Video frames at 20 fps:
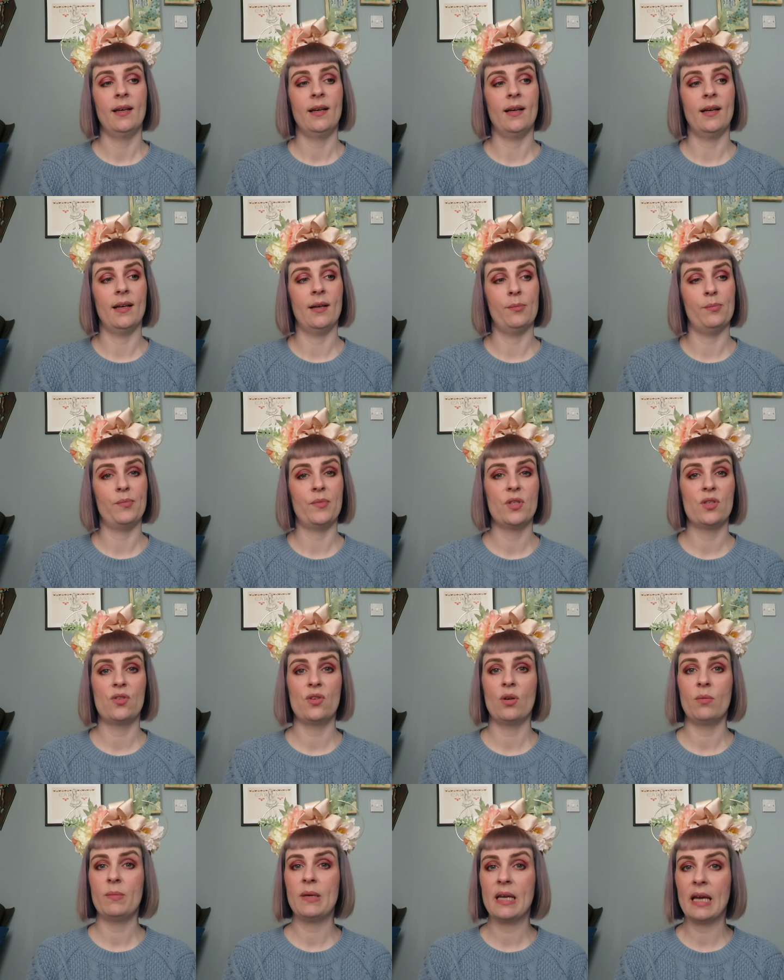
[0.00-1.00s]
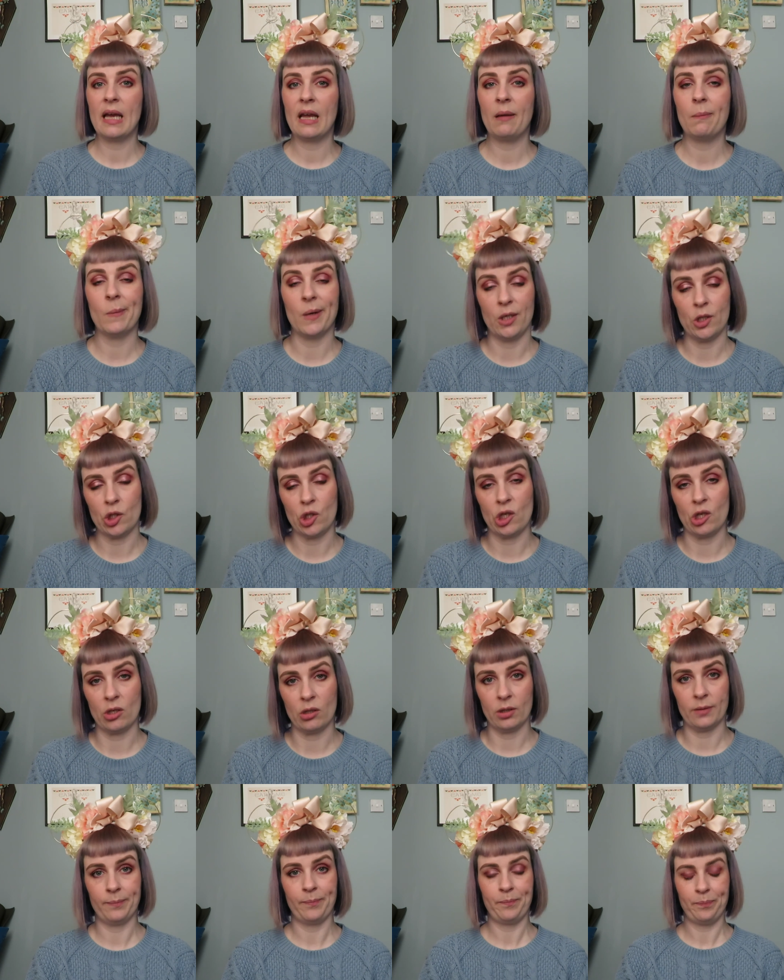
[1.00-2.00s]
to stop me getting munched
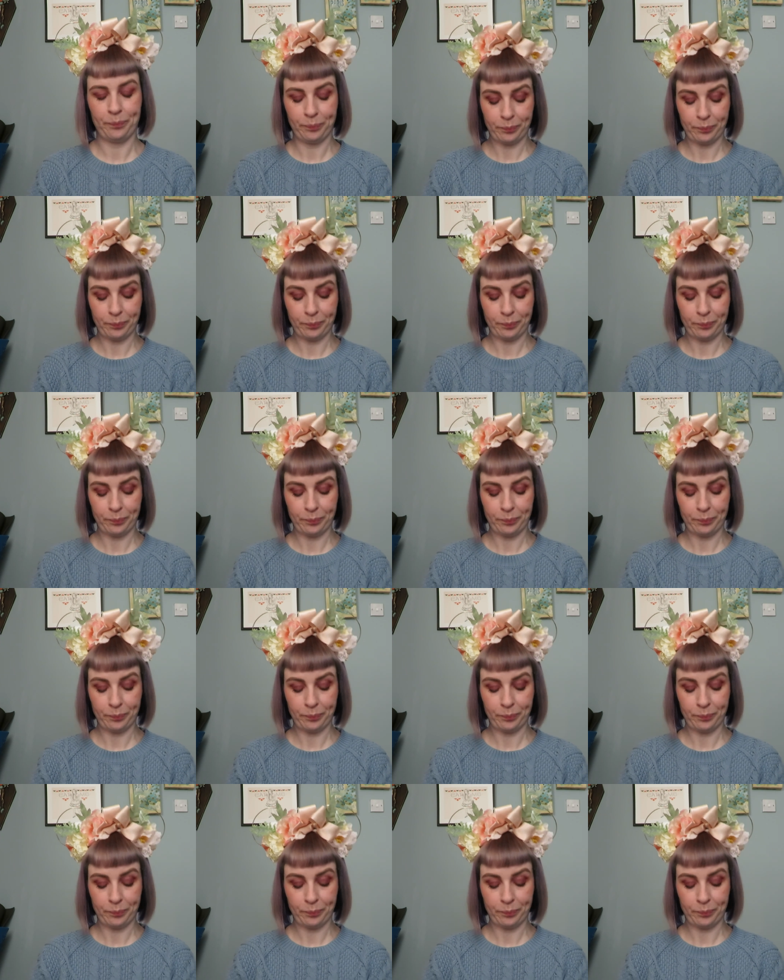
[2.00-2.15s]
on.